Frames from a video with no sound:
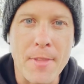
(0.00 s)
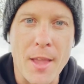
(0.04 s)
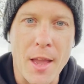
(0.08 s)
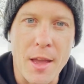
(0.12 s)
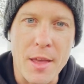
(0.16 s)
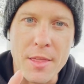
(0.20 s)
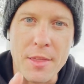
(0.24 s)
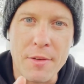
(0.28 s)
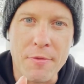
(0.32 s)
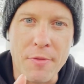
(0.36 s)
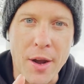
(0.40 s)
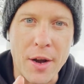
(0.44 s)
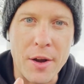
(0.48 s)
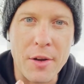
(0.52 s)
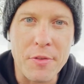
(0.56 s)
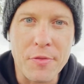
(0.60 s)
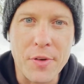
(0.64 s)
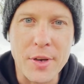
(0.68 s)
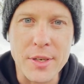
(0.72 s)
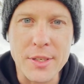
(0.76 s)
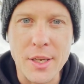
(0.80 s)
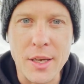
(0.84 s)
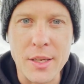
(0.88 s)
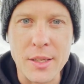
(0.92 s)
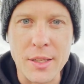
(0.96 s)
the very
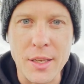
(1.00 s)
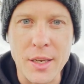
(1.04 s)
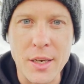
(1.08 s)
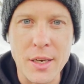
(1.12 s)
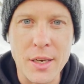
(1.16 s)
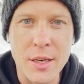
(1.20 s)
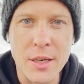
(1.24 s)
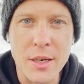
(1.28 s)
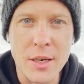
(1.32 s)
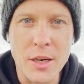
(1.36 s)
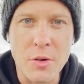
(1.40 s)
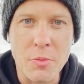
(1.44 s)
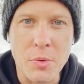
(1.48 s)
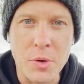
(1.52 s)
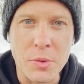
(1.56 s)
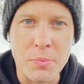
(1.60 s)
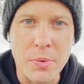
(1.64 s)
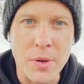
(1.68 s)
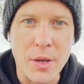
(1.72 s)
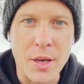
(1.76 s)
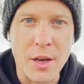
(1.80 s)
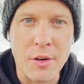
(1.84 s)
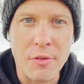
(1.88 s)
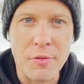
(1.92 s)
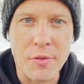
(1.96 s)
first idea would
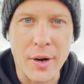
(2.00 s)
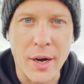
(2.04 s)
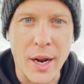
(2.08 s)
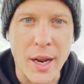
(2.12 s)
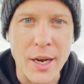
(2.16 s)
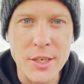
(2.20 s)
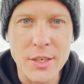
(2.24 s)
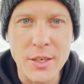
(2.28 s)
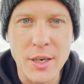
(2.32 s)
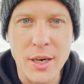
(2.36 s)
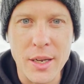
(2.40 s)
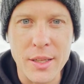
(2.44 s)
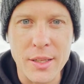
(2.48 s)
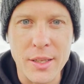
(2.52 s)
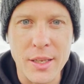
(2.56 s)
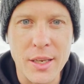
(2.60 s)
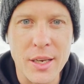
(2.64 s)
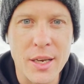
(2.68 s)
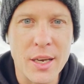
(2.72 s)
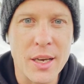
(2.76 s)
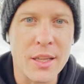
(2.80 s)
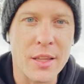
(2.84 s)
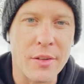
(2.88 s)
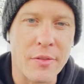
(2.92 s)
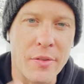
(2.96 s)
be a financial
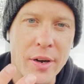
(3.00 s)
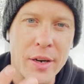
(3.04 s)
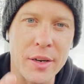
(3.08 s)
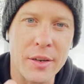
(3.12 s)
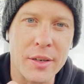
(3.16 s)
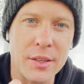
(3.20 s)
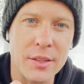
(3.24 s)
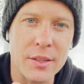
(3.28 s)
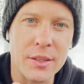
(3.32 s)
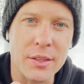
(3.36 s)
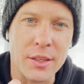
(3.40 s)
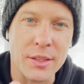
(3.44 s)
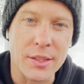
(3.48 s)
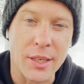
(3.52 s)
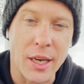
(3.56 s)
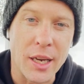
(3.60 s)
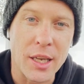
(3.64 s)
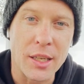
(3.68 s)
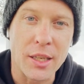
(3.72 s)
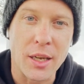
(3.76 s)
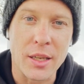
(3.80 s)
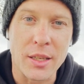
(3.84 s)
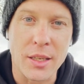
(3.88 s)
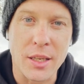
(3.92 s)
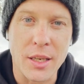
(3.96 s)
idea. The second
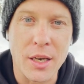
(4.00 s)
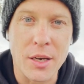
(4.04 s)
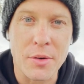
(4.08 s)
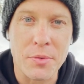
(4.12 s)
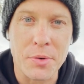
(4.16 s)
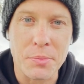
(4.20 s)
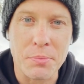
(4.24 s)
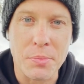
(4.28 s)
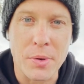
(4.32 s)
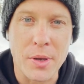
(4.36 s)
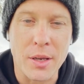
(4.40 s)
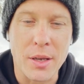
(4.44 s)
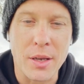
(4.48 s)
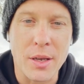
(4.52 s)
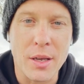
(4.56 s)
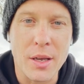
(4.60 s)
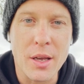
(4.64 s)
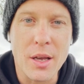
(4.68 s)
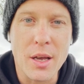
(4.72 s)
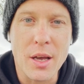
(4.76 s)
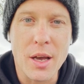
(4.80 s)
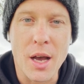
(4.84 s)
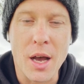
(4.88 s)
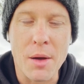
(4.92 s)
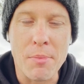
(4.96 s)
idea would be
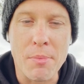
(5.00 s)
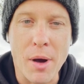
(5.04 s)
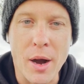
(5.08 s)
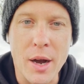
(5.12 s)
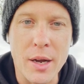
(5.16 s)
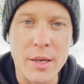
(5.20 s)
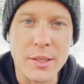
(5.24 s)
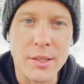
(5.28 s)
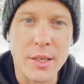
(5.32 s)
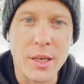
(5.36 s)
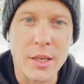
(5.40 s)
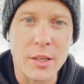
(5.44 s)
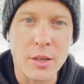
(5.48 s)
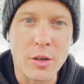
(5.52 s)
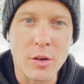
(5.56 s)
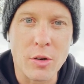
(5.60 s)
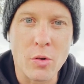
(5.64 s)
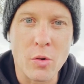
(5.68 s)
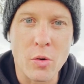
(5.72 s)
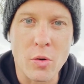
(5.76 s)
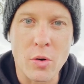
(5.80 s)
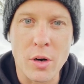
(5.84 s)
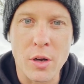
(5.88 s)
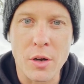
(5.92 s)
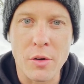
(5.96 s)
a mindset
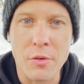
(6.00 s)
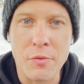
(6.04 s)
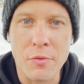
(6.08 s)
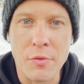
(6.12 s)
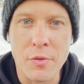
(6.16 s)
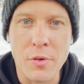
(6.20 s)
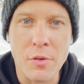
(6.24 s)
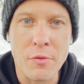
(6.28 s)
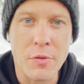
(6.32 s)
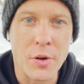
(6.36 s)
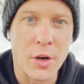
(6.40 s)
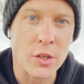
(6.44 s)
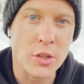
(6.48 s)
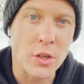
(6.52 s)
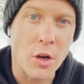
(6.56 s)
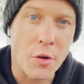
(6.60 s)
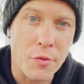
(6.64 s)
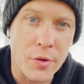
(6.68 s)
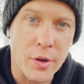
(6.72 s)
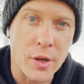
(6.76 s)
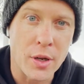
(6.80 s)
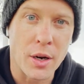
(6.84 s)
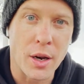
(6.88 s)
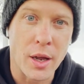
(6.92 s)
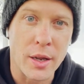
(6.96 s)
or a
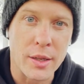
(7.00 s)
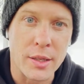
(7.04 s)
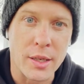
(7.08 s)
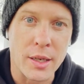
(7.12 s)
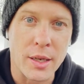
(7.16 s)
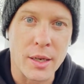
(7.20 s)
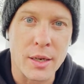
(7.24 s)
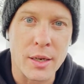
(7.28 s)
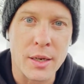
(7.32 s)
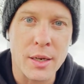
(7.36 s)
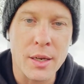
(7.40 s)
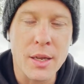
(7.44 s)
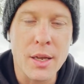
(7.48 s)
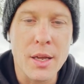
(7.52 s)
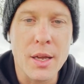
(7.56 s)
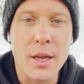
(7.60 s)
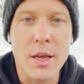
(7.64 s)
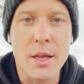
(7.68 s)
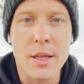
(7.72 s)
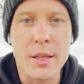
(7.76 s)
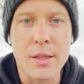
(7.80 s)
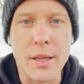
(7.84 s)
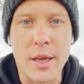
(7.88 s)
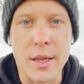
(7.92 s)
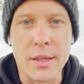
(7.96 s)
philosophical idea
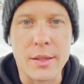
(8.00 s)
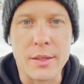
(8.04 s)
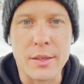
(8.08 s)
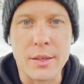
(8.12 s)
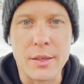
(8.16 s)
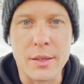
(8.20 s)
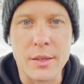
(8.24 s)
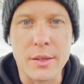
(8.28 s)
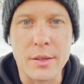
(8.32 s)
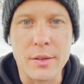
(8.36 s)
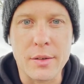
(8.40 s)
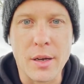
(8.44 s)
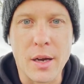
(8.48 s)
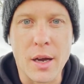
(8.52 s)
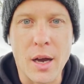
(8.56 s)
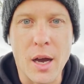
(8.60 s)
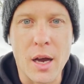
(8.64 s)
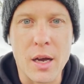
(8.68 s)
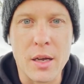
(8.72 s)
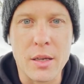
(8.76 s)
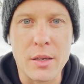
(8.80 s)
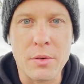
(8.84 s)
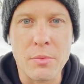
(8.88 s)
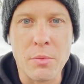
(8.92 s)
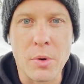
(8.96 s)
that
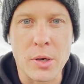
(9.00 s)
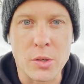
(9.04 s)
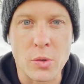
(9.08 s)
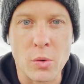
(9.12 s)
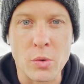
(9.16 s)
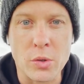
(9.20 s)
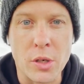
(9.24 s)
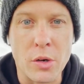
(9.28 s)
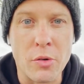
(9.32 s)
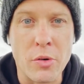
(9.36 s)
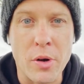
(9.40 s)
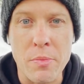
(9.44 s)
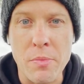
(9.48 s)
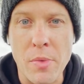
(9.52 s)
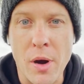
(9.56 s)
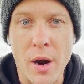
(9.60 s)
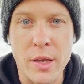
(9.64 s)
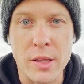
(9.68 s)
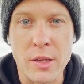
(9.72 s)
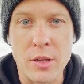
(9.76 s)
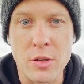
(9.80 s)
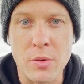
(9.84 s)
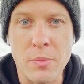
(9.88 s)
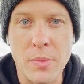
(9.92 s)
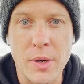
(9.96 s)
was also a reminder
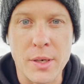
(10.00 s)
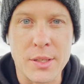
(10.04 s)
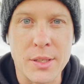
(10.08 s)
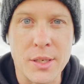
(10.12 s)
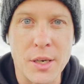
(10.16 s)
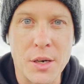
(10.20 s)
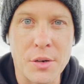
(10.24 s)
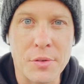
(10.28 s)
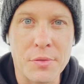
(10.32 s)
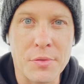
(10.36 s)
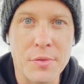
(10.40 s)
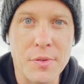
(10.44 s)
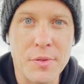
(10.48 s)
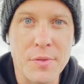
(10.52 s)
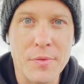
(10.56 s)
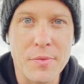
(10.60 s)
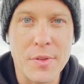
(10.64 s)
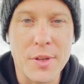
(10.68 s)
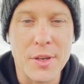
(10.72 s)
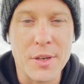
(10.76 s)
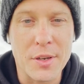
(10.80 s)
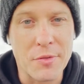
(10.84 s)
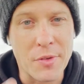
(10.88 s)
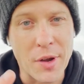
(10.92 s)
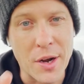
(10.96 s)
to myself.
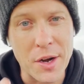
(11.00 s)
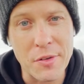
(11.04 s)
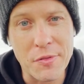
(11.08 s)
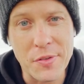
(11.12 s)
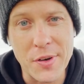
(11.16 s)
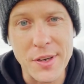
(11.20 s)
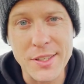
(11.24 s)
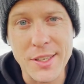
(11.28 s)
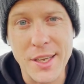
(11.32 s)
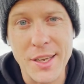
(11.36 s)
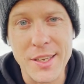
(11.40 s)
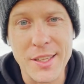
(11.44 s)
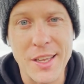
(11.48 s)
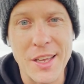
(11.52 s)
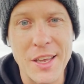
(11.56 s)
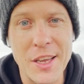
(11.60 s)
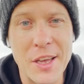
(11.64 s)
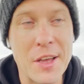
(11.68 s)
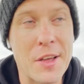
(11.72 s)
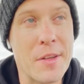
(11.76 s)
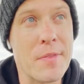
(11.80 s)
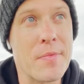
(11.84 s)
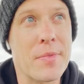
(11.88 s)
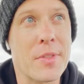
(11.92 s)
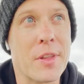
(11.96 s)
Very first
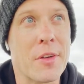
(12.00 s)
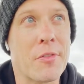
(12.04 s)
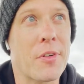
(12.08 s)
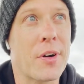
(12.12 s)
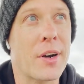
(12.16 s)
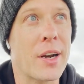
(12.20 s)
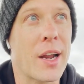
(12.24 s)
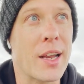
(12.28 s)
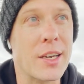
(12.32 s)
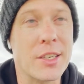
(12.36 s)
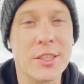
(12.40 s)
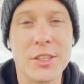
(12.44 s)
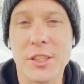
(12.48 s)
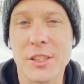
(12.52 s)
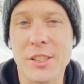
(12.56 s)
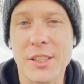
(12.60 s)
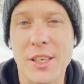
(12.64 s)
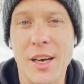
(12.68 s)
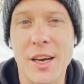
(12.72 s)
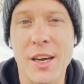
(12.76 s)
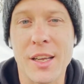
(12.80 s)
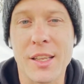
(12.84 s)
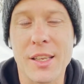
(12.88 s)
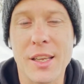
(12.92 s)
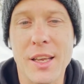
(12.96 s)
idea, the financial
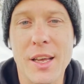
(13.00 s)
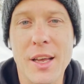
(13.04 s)
side.